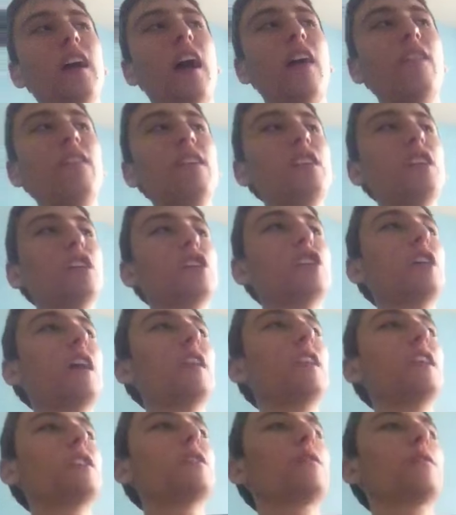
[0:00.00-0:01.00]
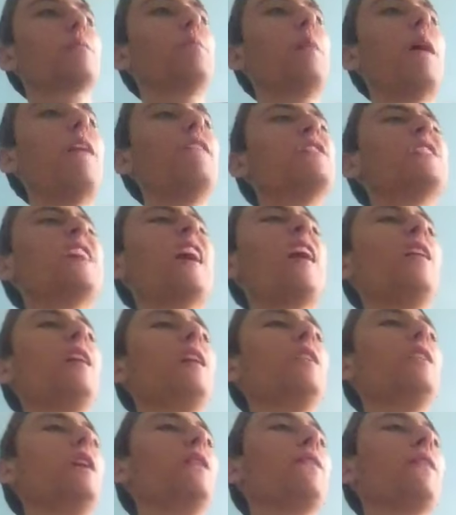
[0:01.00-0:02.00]
I mean, just to shut these bums out.
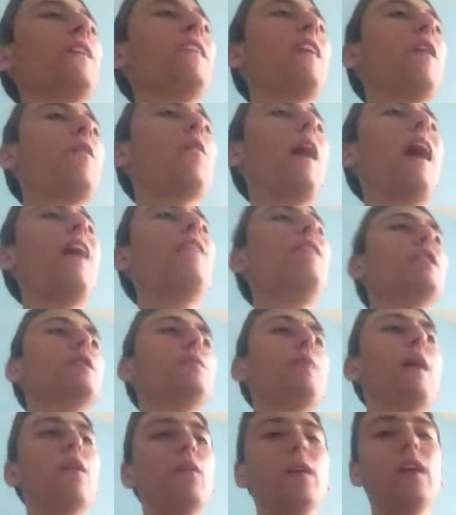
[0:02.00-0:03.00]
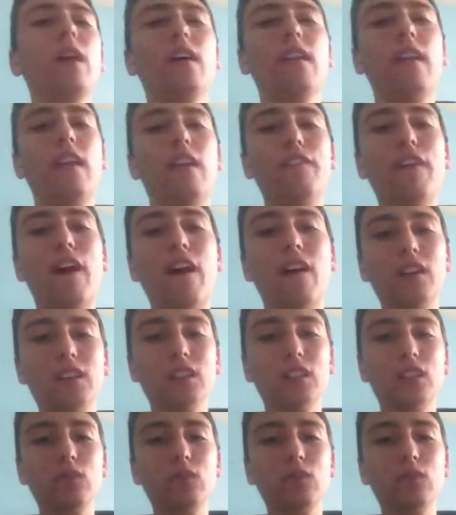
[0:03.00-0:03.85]
Early proof that how much better we are than the Falcons,